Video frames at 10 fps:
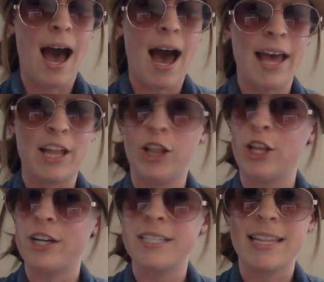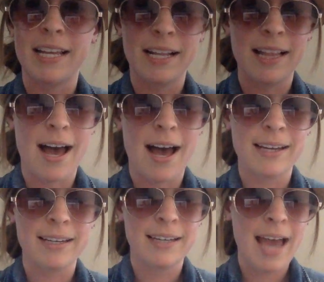I looked at the
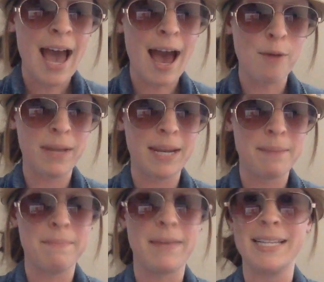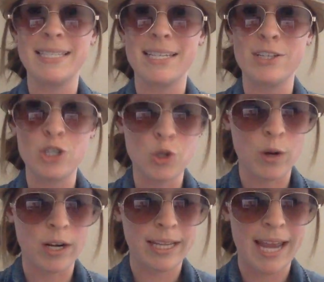clock. How many minutes is
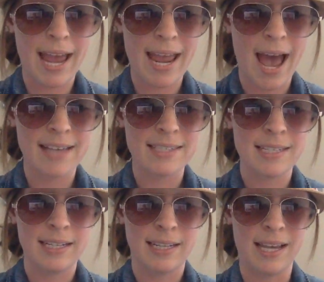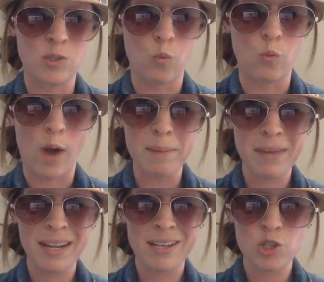shortly? I asked. Is 1
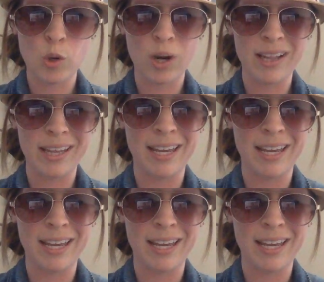minute shortly?